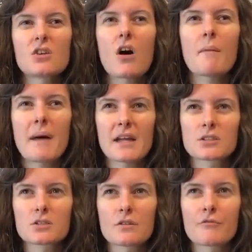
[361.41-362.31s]
not a
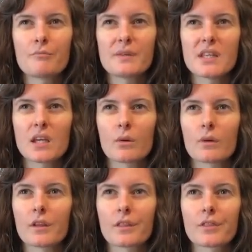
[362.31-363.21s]
matter of being
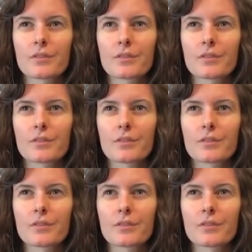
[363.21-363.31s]
with